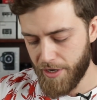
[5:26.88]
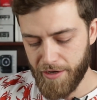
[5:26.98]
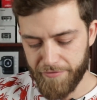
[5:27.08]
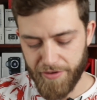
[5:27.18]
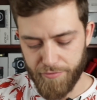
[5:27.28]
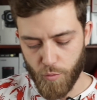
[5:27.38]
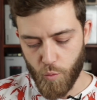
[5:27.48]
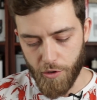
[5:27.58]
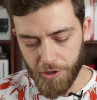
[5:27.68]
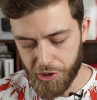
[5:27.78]
my favorite
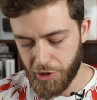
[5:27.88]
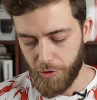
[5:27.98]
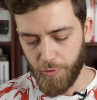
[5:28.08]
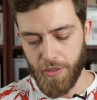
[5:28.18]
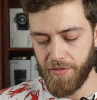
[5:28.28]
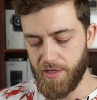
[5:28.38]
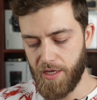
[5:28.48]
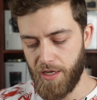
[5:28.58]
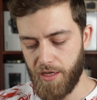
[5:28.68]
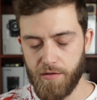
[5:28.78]
work shoe,
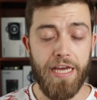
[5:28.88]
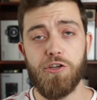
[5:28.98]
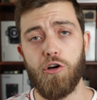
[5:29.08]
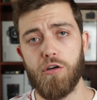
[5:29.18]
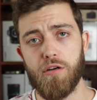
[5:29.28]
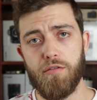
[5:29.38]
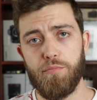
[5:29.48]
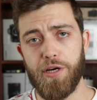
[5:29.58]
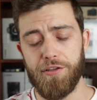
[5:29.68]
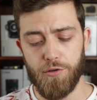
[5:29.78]
the Hedgehog
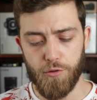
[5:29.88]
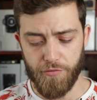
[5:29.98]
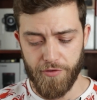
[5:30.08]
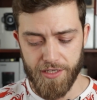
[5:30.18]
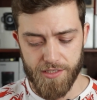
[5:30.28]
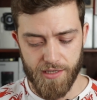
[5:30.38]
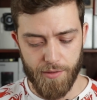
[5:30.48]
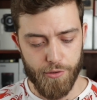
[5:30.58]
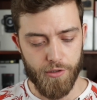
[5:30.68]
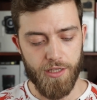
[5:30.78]
by the North Face that
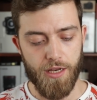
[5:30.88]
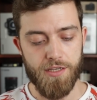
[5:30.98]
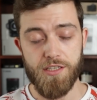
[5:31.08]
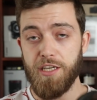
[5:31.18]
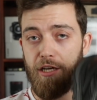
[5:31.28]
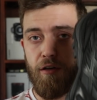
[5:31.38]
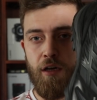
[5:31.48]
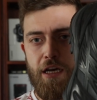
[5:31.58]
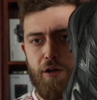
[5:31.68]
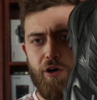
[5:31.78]
I bought last year.
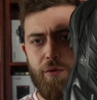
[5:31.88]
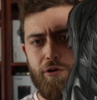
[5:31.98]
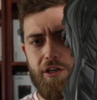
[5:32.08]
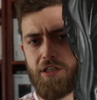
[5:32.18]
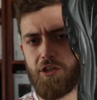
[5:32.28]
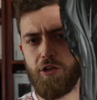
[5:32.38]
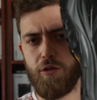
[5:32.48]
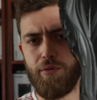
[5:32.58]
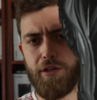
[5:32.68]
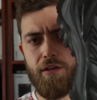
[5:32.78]
Quite a pricey
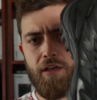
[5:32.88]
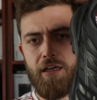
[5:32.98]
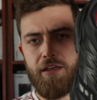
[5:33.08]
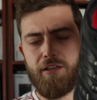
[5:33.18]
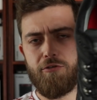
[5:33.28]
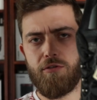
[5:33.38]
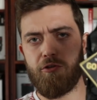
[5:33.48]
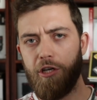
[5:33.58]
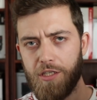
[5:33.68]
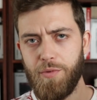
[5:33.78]
shoe, but
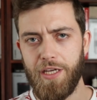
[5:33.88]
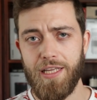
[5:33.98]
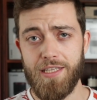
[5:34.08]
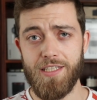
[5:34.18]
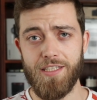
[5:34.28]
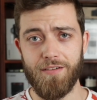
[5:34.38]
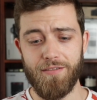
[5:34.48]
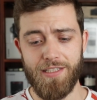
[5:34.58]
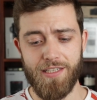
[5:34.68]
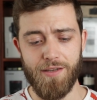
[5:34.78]
trust me, this is
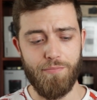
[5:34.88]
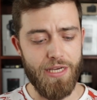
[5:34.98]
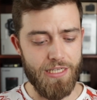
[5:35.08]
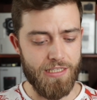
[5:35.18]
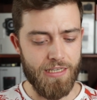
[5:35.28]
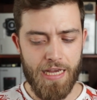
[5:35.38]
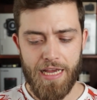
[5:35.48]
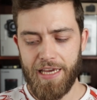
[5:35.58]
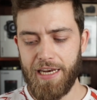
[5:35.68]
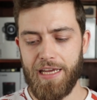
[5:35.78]
a beast.
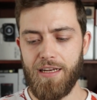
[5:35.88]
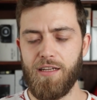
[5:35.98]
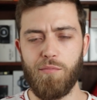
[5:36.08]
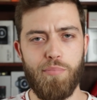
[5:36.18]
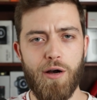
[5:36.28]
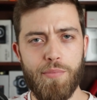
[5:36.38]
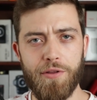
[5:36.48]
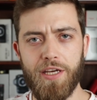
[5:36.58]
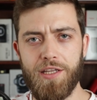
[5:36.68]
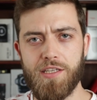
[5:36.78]
It had a little bump
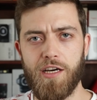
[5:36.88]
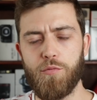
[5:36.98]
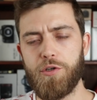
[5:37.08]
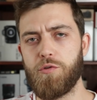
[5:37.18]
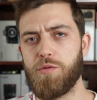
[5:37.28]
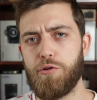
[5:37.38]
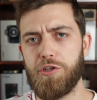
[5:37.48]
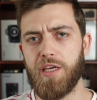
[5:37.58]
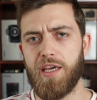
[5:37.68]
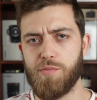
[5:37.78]
on the inside which was
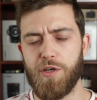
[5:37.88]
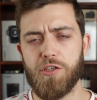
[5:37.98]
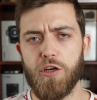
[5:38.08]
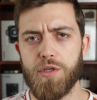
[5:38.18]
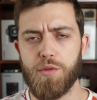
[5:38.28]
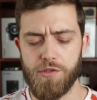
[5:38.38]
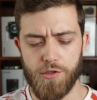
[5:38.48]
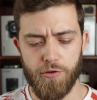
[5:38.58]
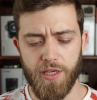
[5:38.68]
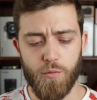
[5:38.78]
pushing against my toe, which was
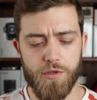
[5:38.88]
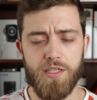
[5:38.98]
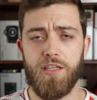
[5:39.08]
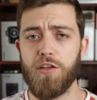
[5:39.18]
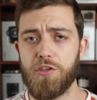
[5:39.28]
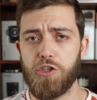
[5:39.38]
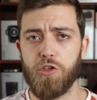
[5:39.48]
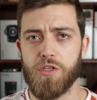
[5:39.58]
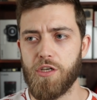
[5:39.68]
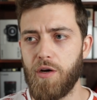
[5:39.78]
annoying, and it wasn't in the other
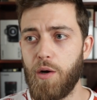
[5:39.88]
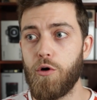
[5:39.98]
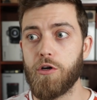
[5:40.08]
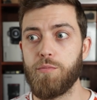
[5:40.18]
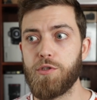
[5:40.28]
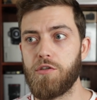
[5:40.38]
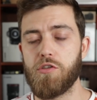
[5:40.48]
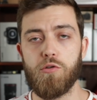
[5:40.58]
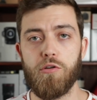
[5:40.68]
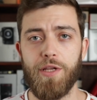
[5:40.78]
shoe. So I walk up to the
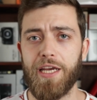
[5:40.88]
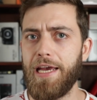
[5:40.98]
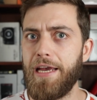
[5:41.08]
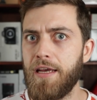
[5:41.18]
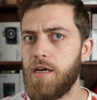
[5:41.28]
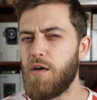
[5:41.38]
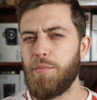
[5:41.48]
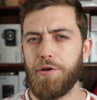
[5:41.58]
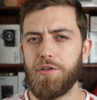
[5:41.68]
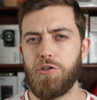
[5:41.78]
store, I'm like, hey,
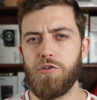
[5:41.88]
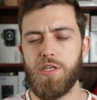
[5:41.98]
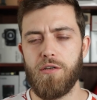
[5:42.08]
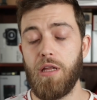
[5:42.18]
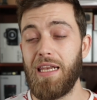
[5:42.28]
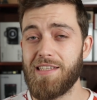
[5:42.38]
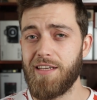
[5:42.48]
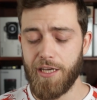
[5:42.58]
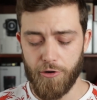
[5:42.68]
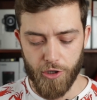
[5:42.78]
bought these shoes here less
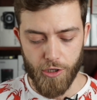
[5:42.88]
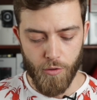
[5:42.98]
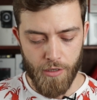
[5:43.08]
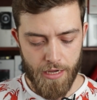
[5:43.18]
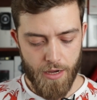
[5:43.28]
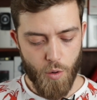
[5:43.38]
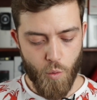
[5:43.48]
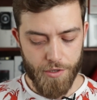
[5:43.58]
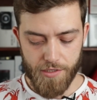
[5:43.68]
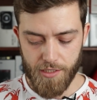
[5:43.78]
than a year ago.
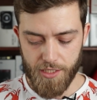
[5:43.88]
What's the